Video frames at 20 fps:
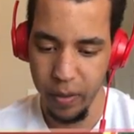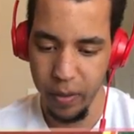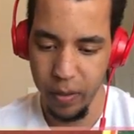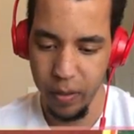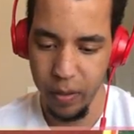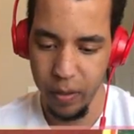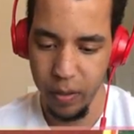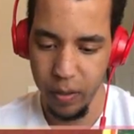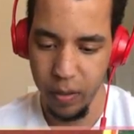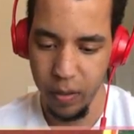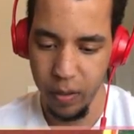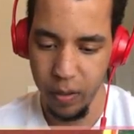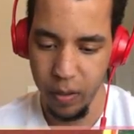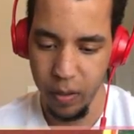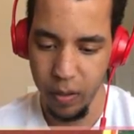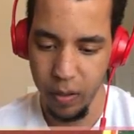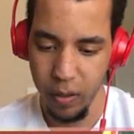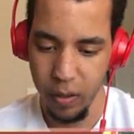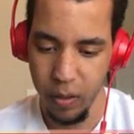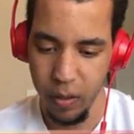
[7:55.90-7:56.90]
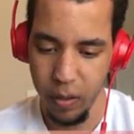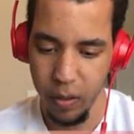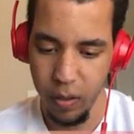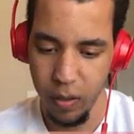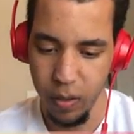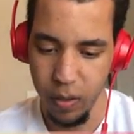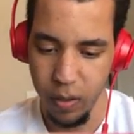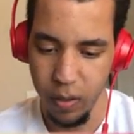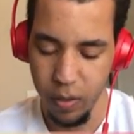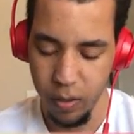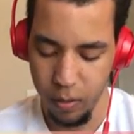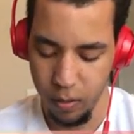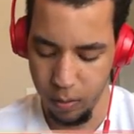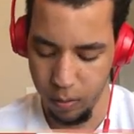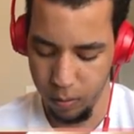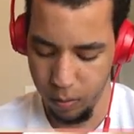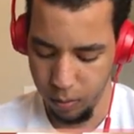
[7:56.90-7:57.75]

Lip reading: Nothing is said.